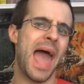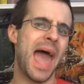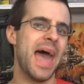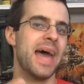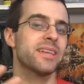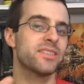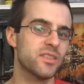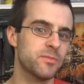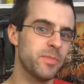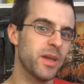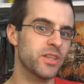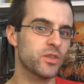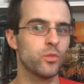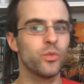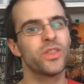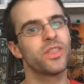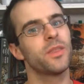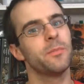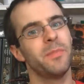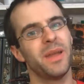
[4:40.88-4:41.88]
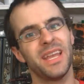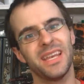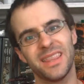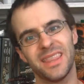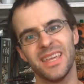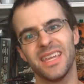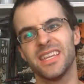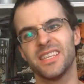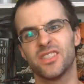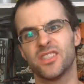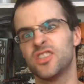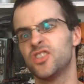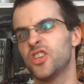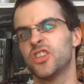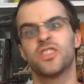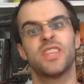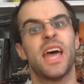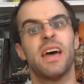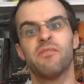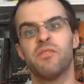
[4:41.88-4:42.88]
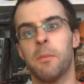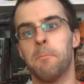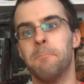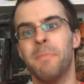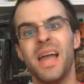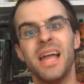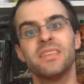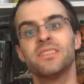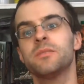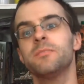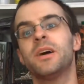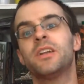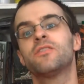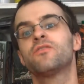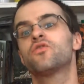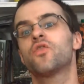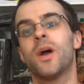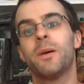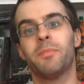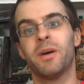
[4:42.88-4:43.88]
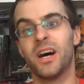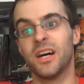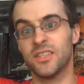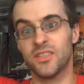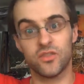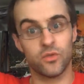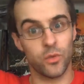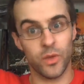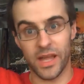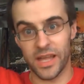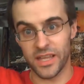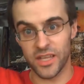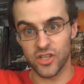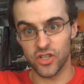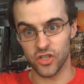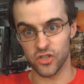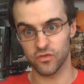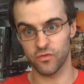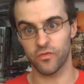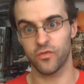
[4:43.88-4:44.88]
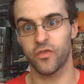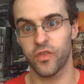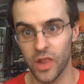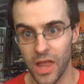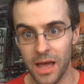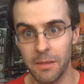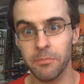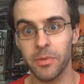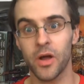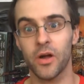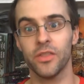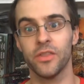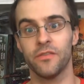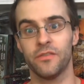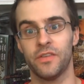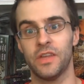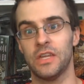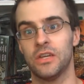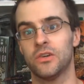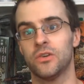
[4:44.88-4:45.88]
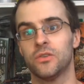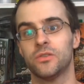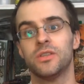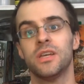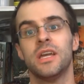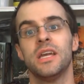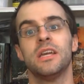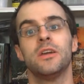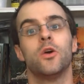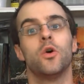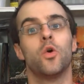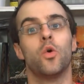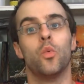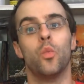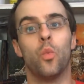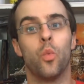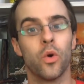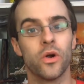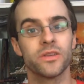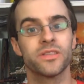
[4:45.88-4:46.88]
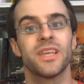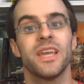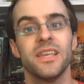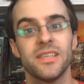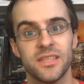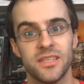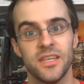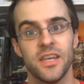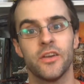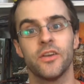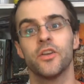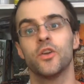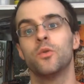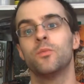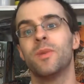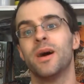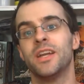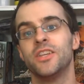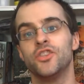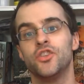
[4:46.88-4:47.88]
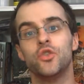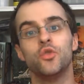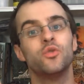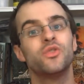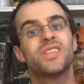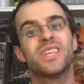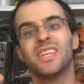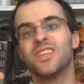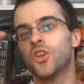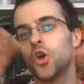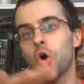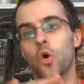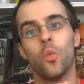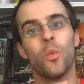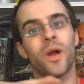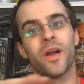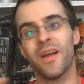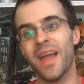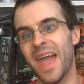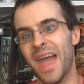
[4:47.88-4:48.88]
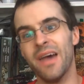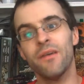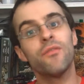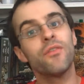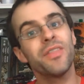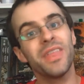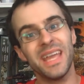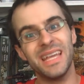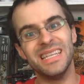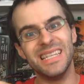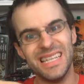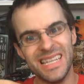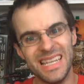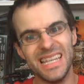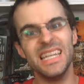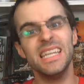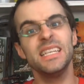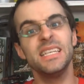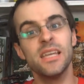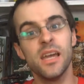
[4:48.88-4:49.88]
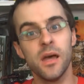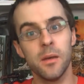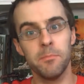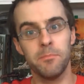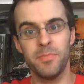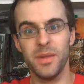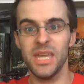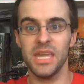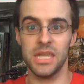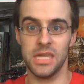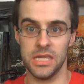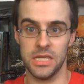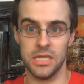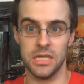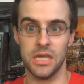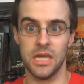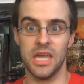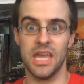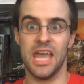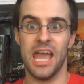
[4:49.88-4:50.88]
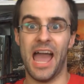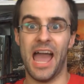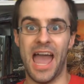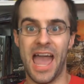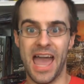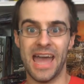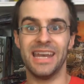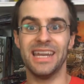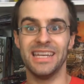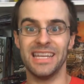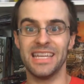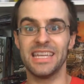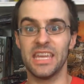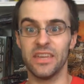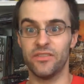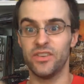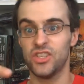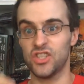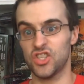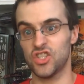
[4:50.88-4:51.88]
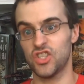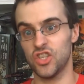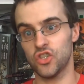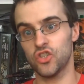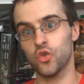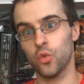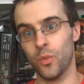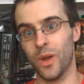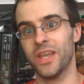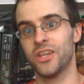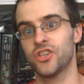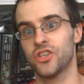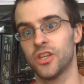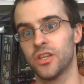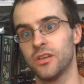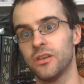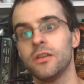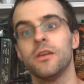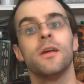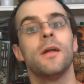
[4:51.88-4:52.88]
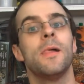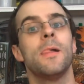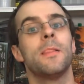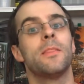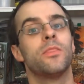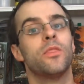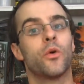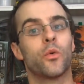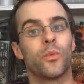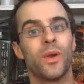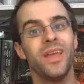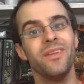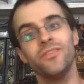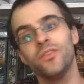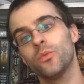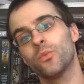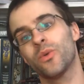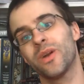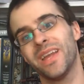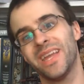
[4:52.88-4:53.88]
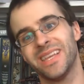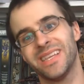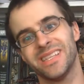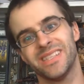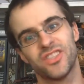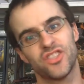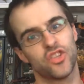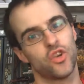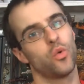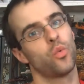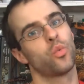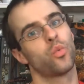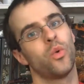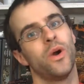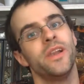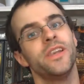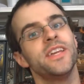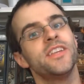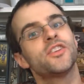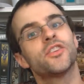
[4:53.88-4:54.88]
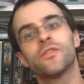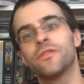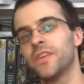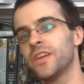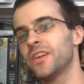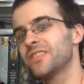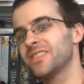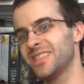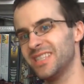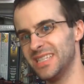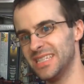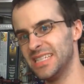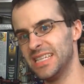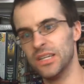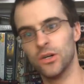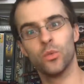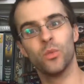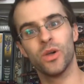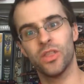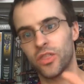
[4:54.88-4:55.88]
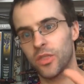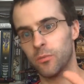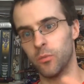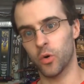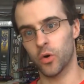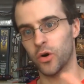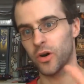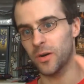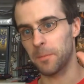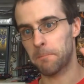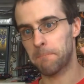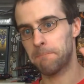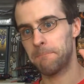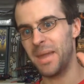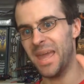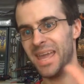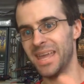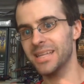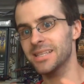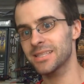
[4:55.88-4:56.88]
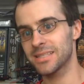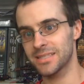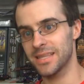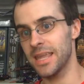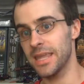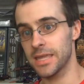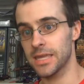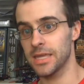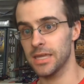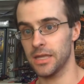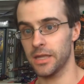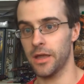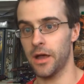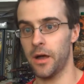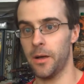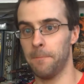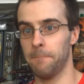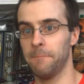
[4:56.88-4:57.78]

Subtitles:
aspect with the main thing is to just have a mass amount of drop pods so that I can just flop on the field. Worst case scenario, my dudes can go wherever they need to be at any given situation. The Raven Rings to run interference and deal with the more painstaking